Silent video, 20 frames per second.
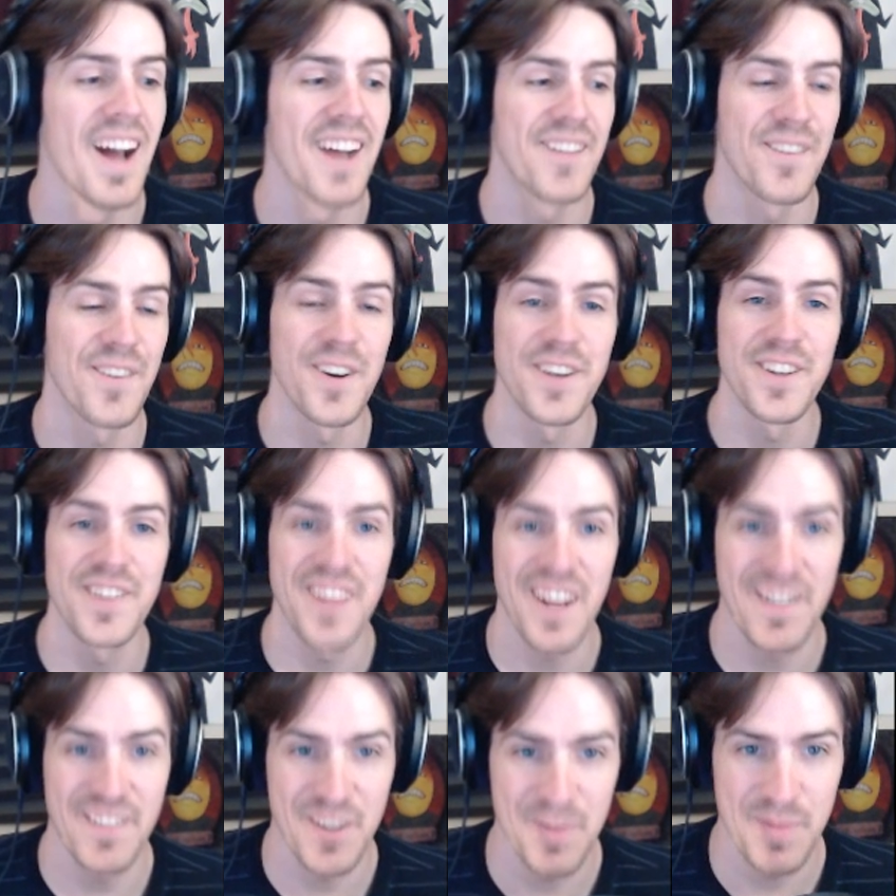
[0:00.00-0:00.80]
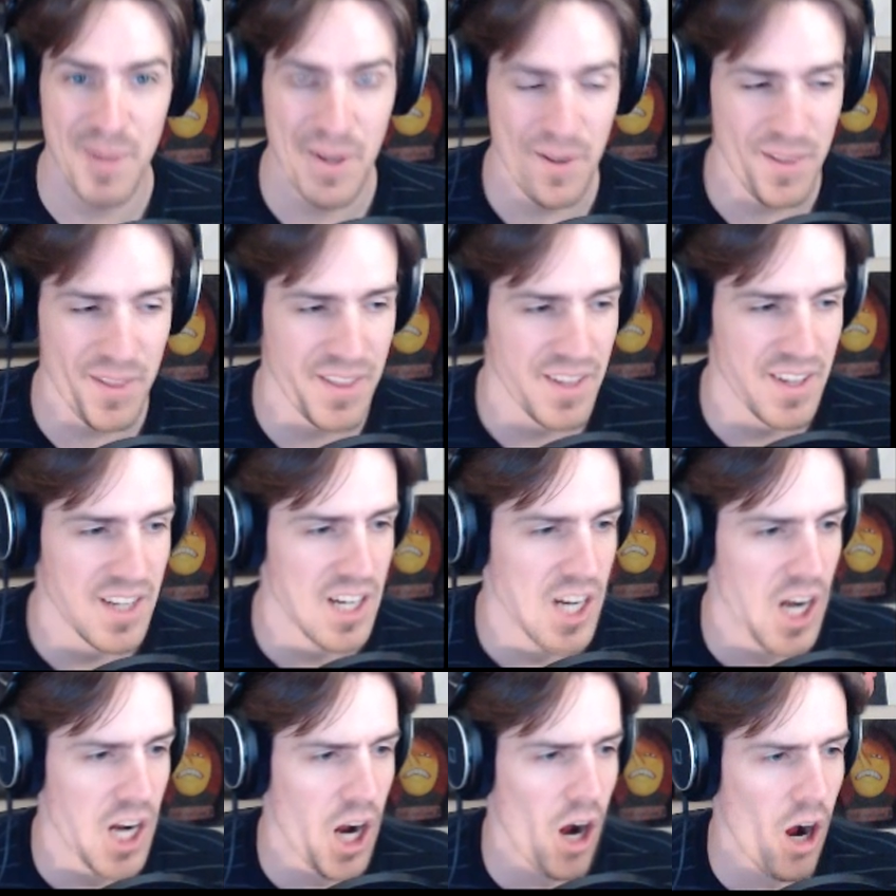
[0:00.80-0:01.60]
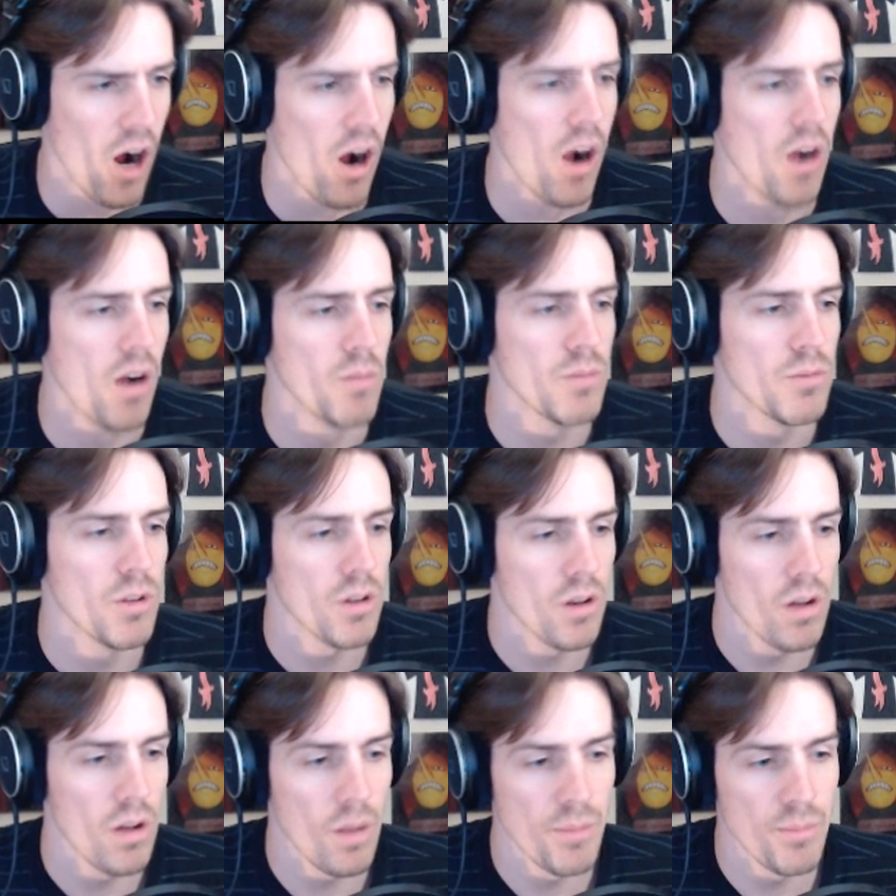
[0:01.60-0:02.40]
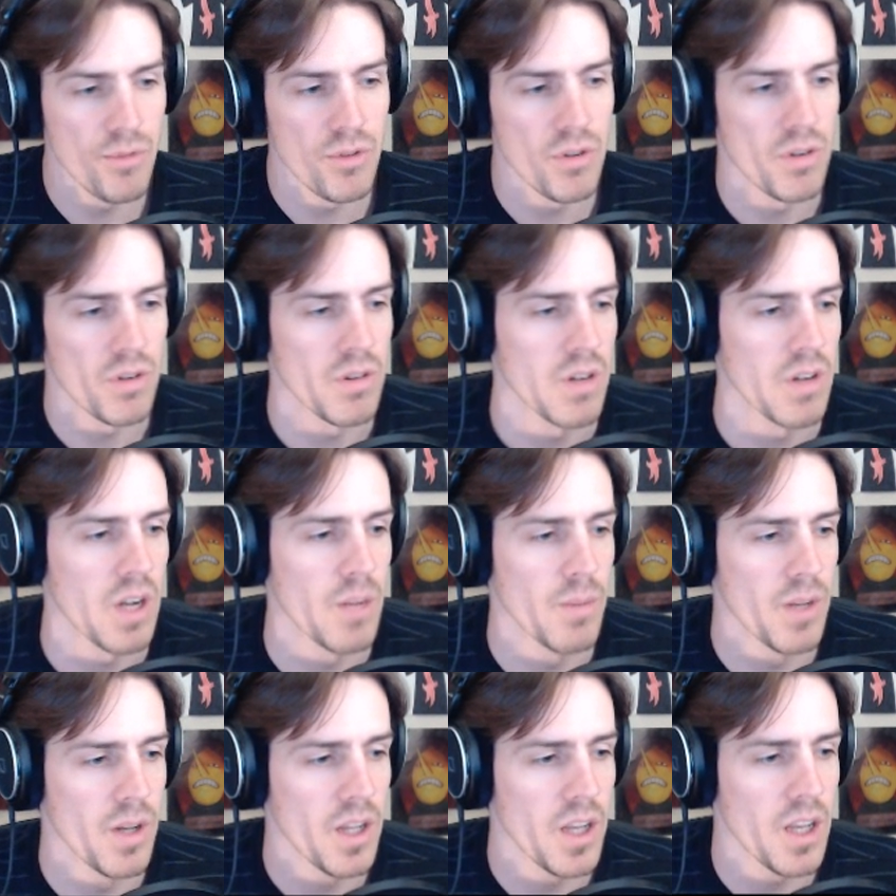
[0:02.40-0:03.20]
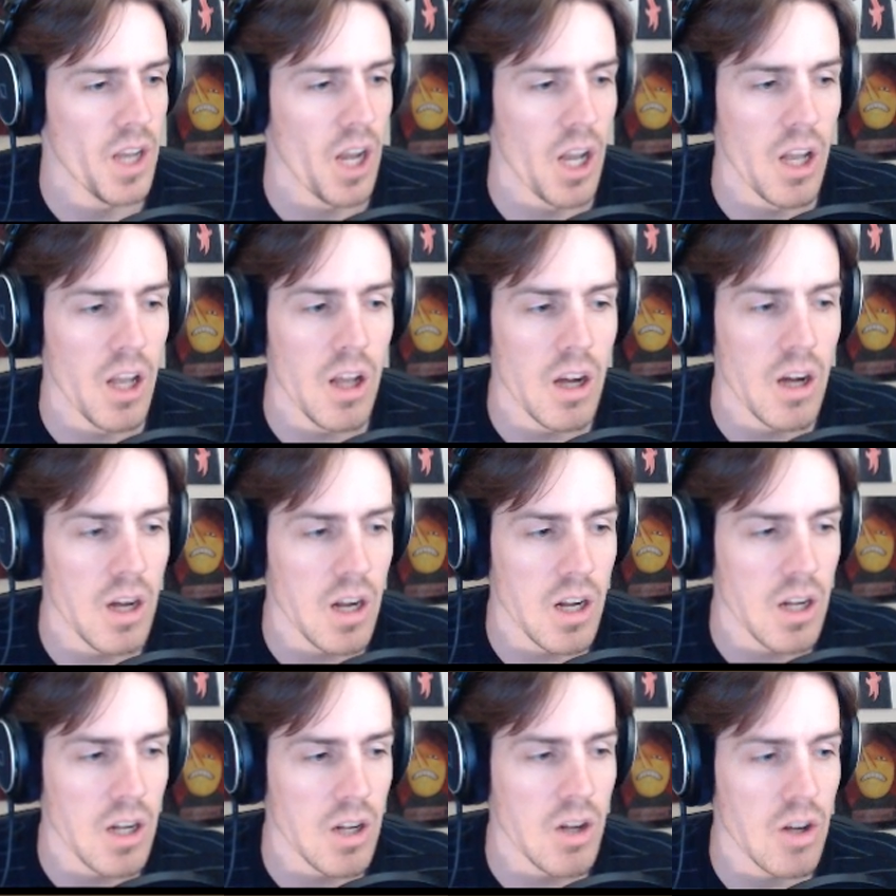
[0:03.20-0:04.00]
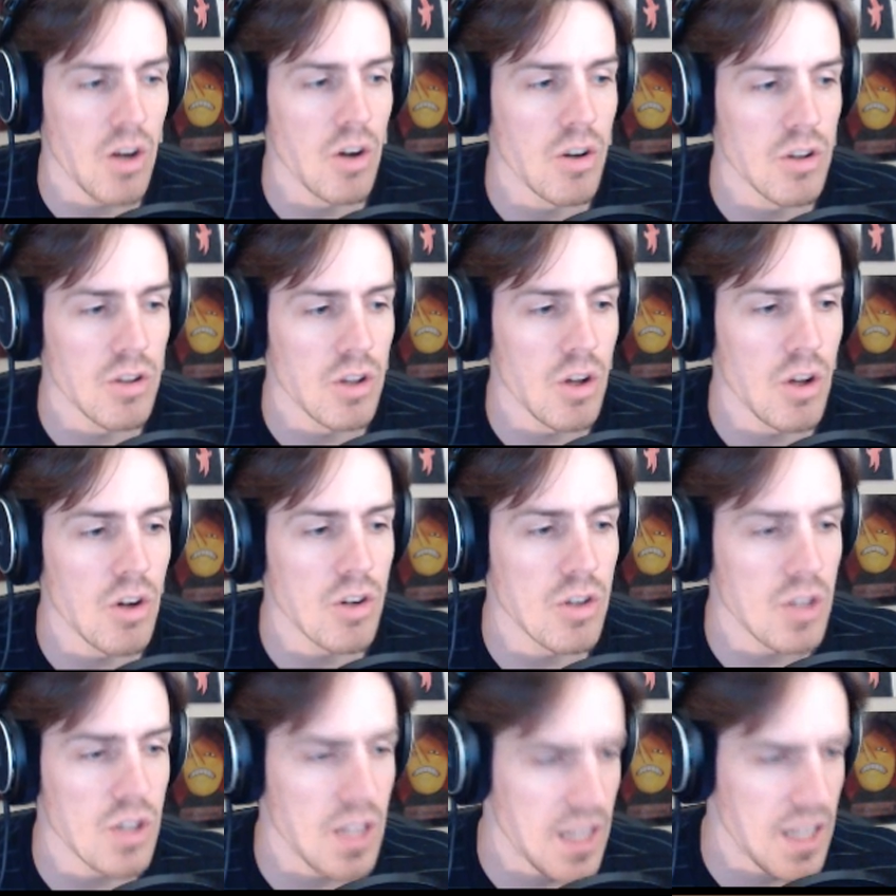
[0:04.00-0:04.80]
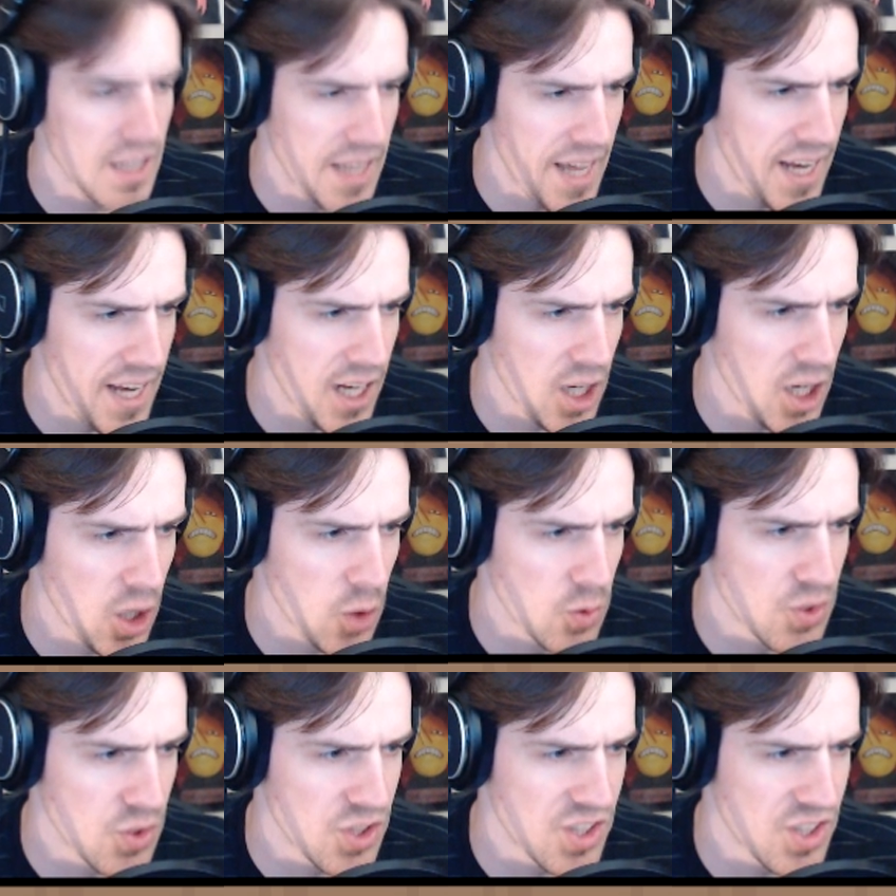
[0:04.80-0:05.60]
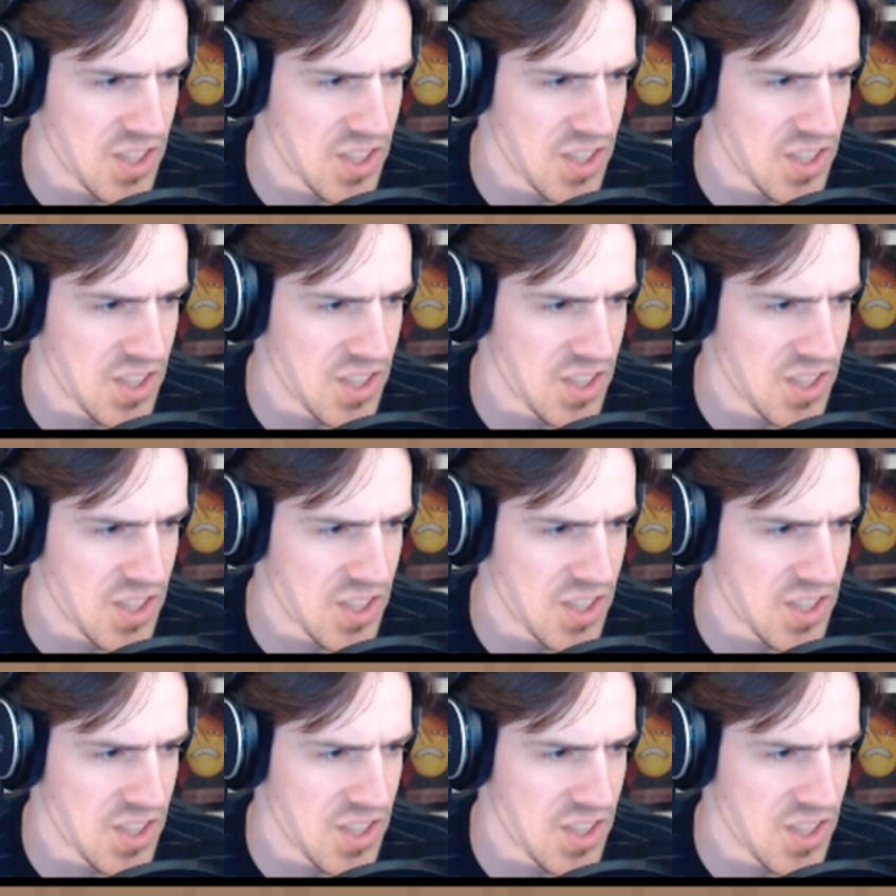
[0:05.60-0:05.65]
First thing out of his mouth. I'm not a lobster. I'm a langostino.